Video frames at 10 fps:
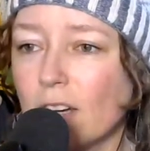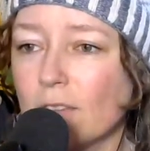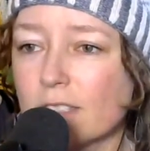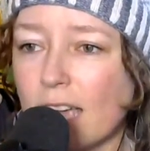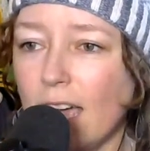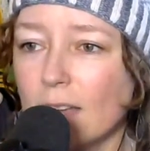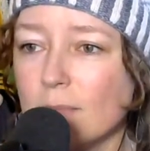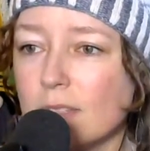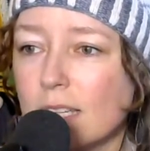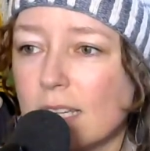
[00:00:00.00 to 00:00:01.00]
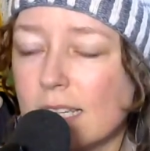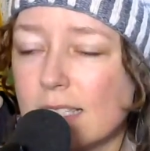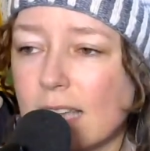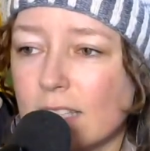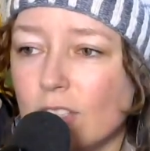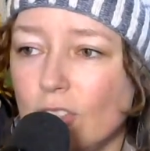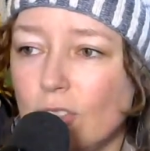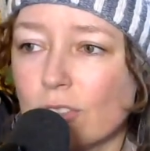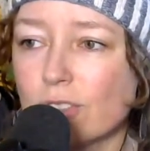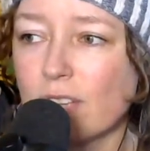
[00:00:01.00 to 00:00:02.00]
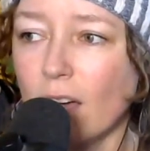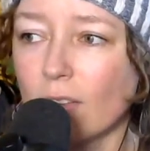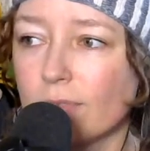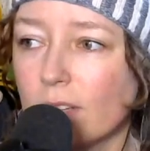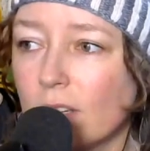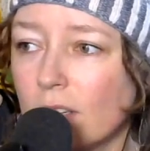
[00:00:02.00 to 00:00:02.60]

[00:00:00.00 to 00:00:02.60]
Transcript: over time is that you yourself